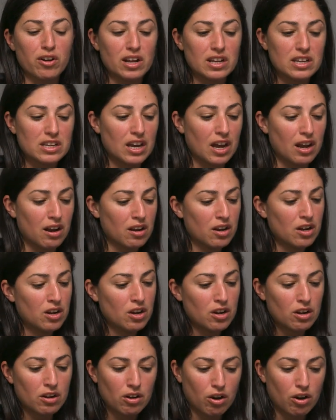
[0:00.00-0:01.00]
And again,
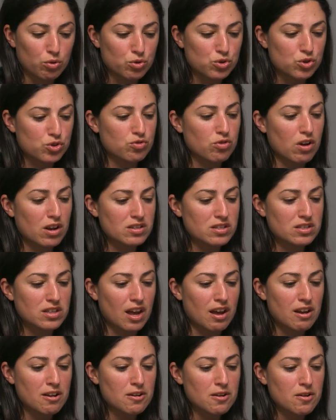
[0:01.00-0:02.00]
I'll stress
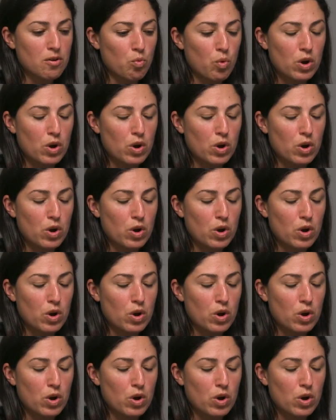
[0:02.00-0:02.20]
that